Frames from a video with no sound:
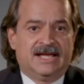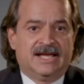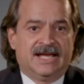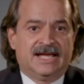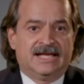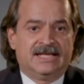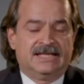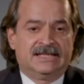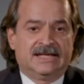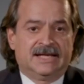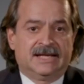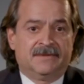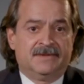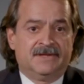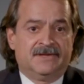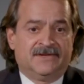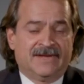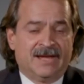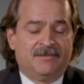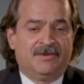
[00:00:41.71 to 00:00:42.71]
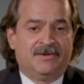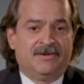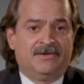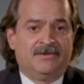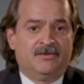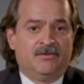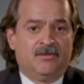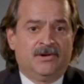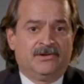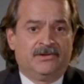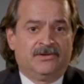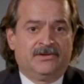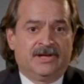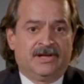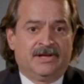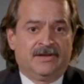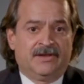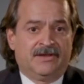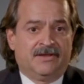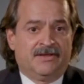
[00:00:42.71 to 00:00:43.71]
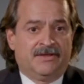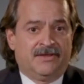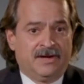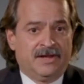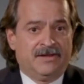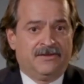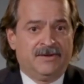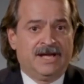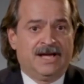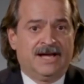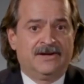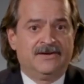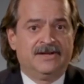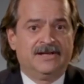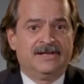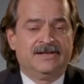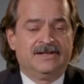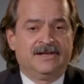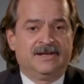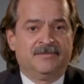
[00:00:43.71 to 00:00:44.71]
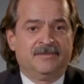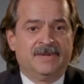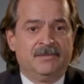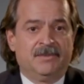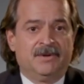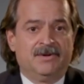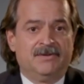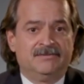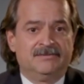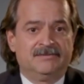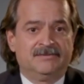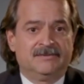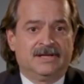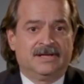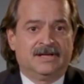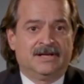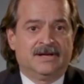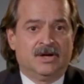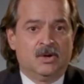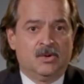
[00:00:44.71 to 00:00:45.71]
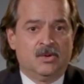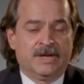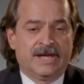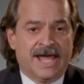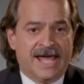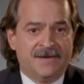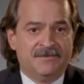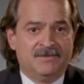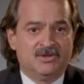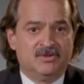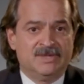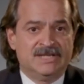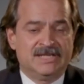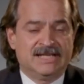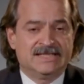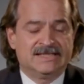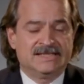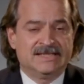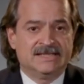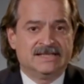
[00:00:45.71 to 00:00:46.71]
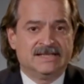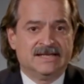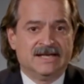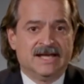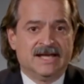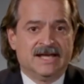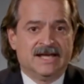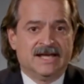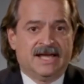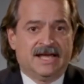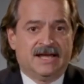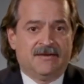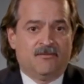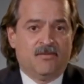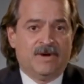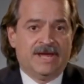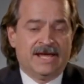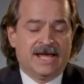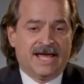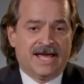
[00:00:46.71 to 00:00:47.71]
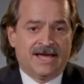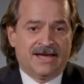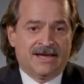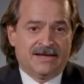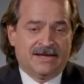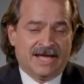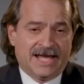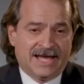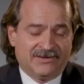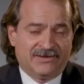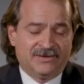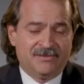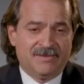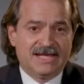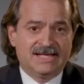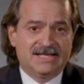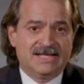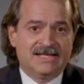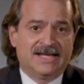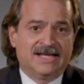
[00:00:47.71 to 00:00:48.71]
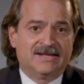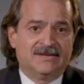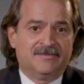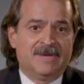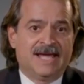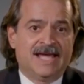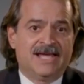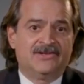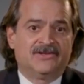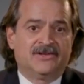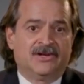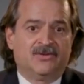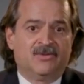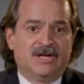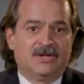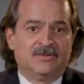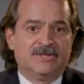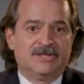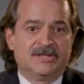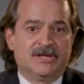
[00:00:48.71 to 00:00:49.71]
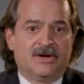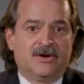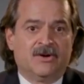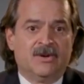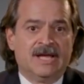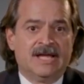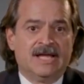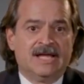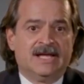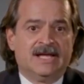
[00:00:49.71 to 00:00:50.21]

And the sample was 3,300 people who came to be tested. We estimated that based on what we saw,